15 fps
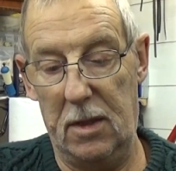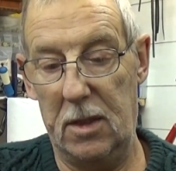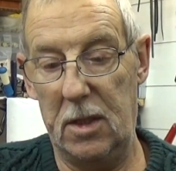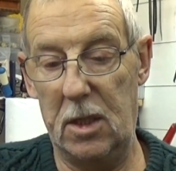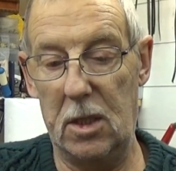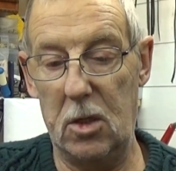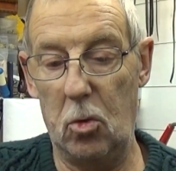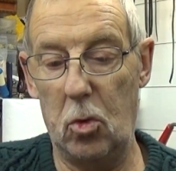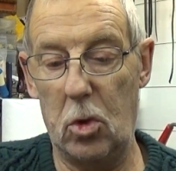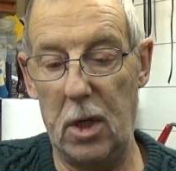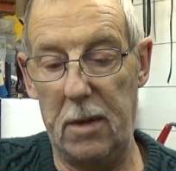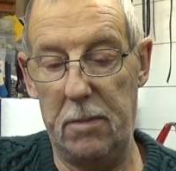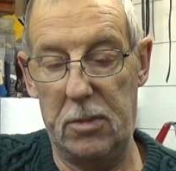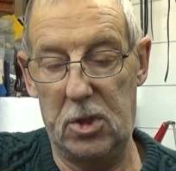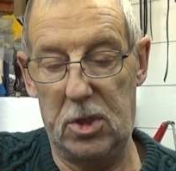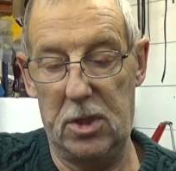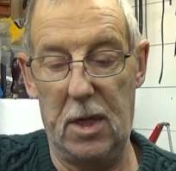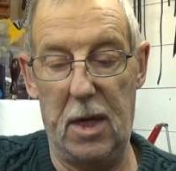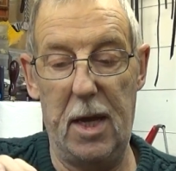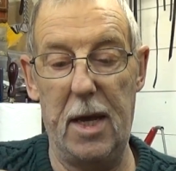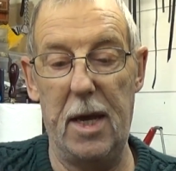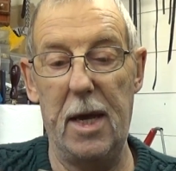these little clips,
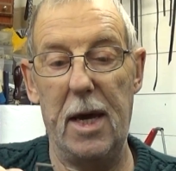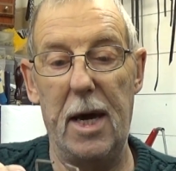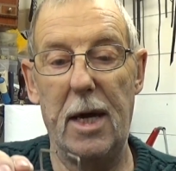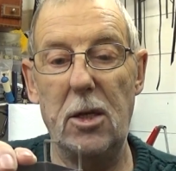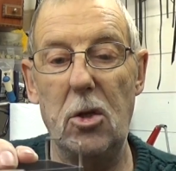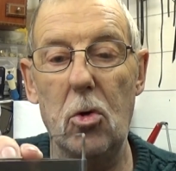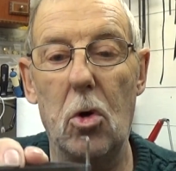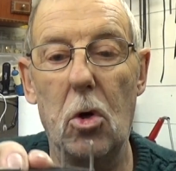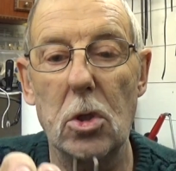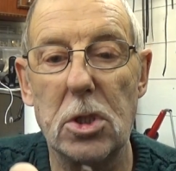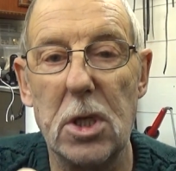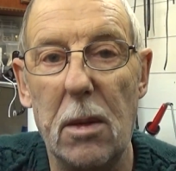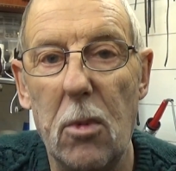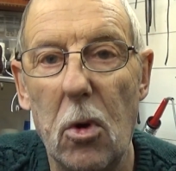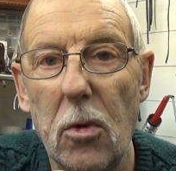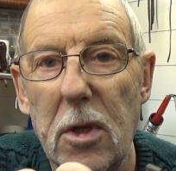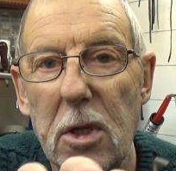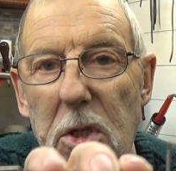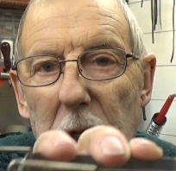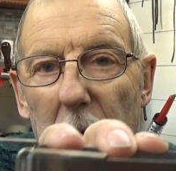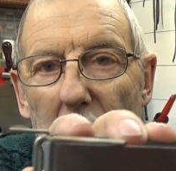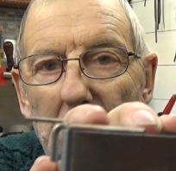and you've got some on this
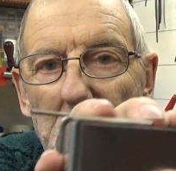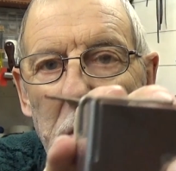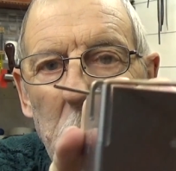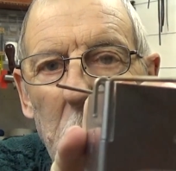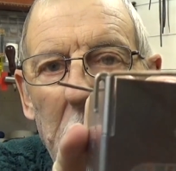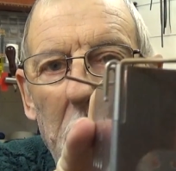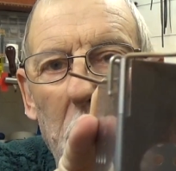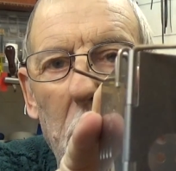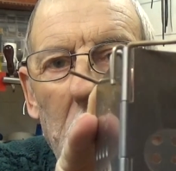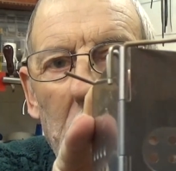side as well.